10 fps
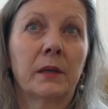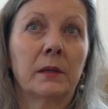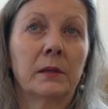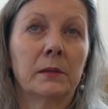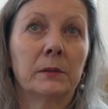
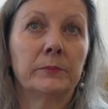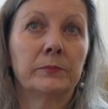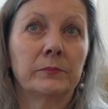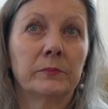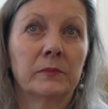
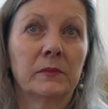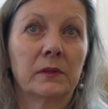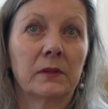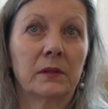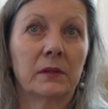Um,
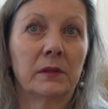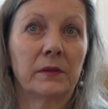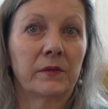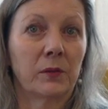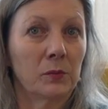
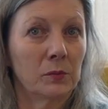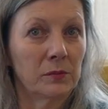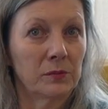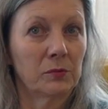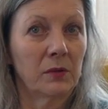uh, so
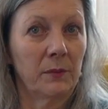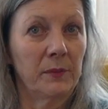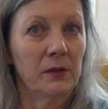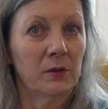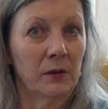to come
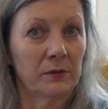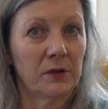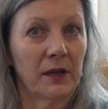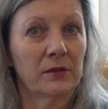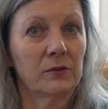in
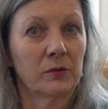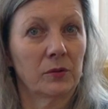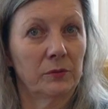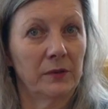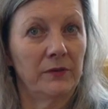contact not
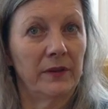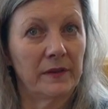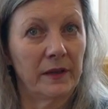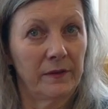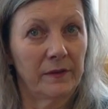only
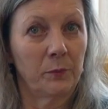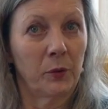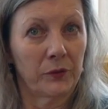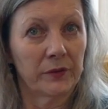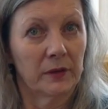with his
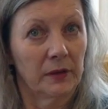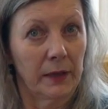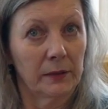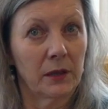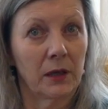personal
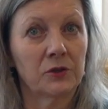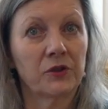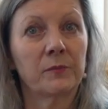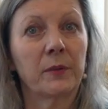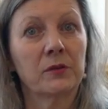
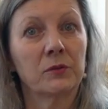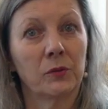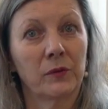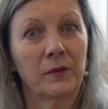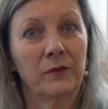unconscious but
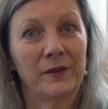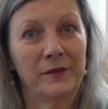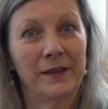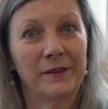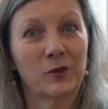also
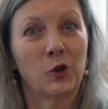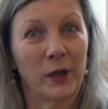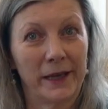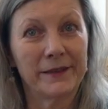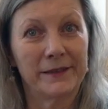with his
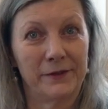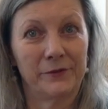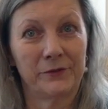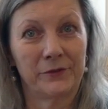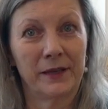collective,
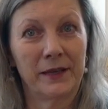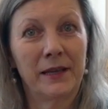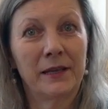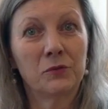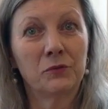
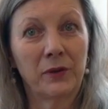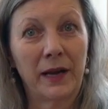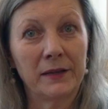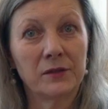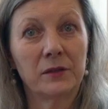to
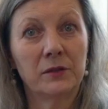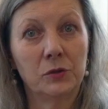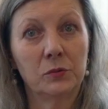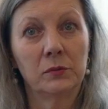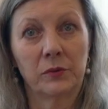find
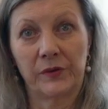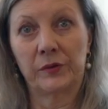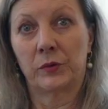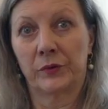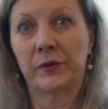new
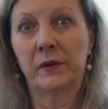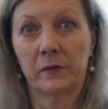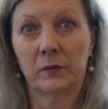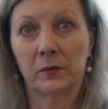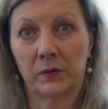
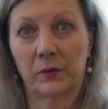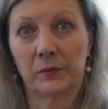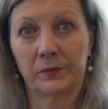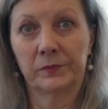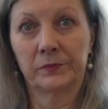resources also.